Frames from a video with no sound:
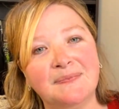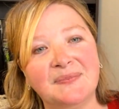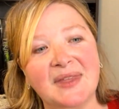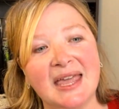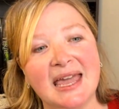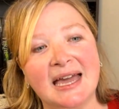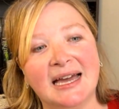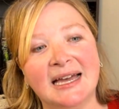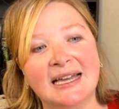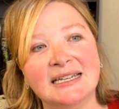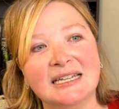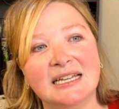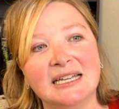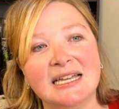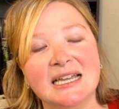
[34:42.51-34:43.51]
And
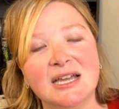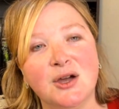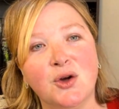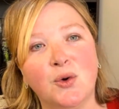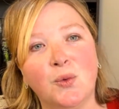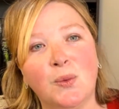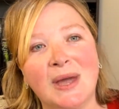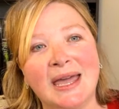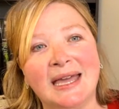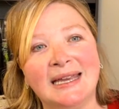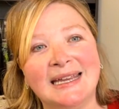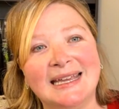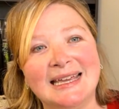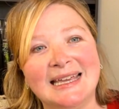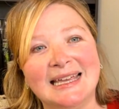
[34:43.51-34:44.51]
when
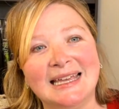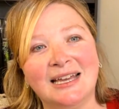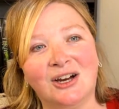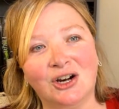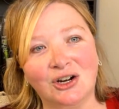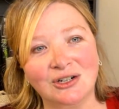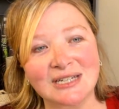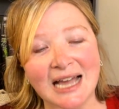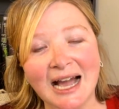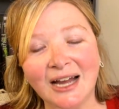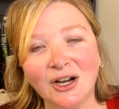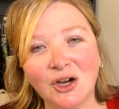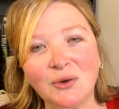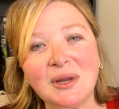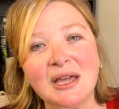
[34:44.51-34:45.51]
her dad
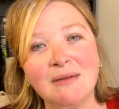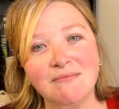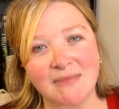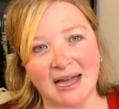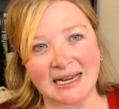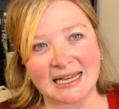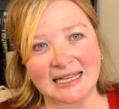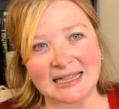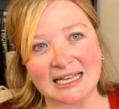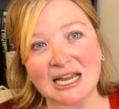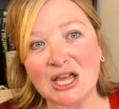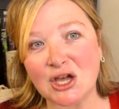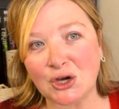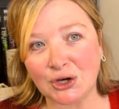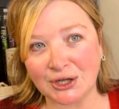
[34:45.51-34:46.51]
owed him money that
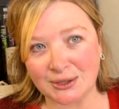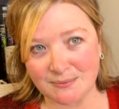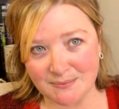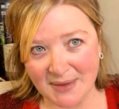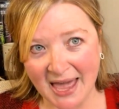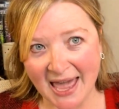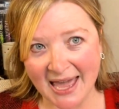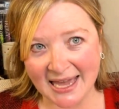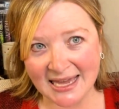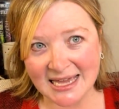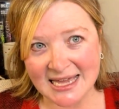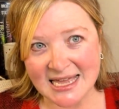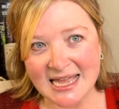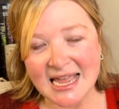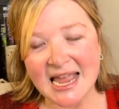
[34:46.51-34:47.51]
he couldn't pay.
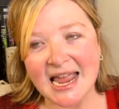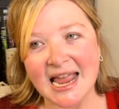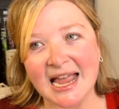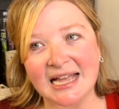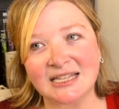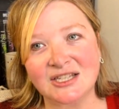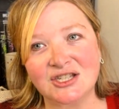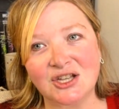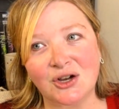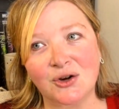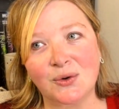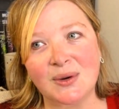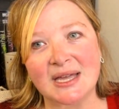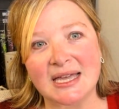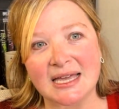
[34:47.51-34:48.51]
And
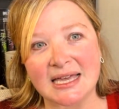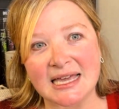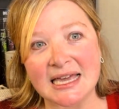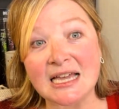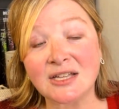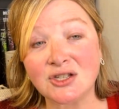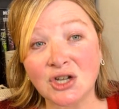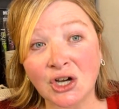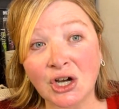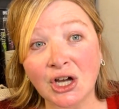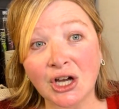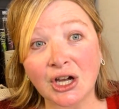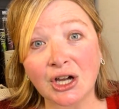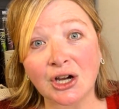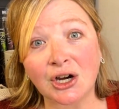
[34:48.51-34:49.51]
so he
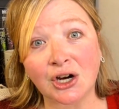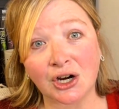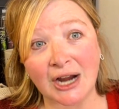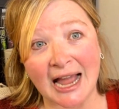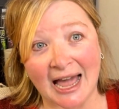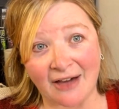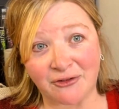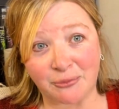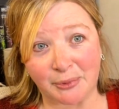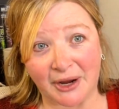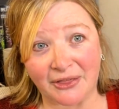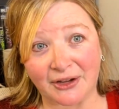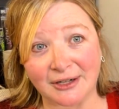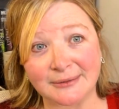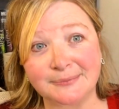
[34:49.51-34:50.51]
took her half
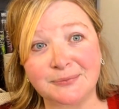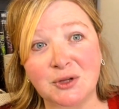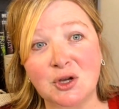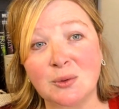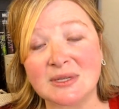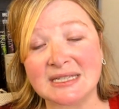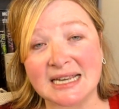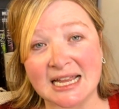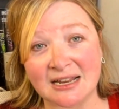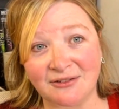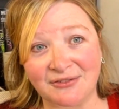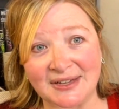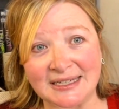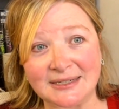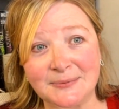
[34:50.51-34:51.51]
brother, who was an
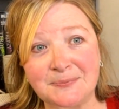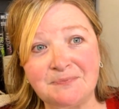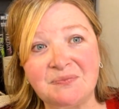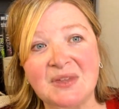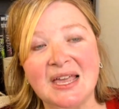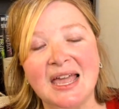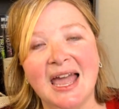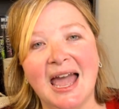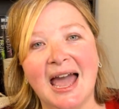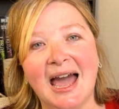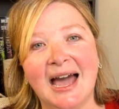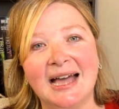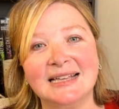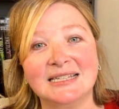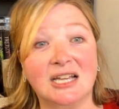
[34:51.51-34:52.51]
infant,
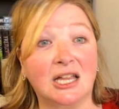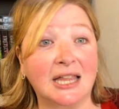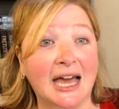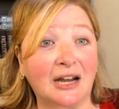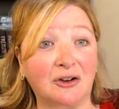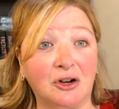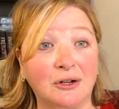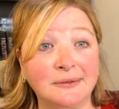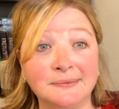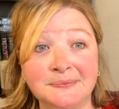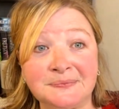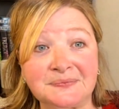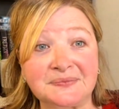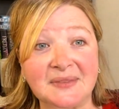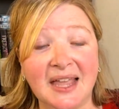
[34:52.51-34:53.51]
as collateral
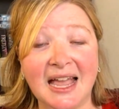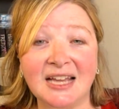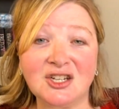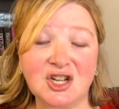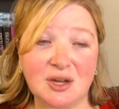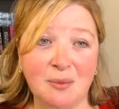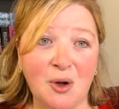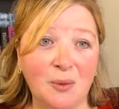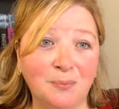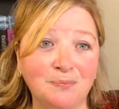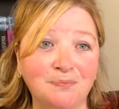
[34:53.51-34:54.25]
and took him home.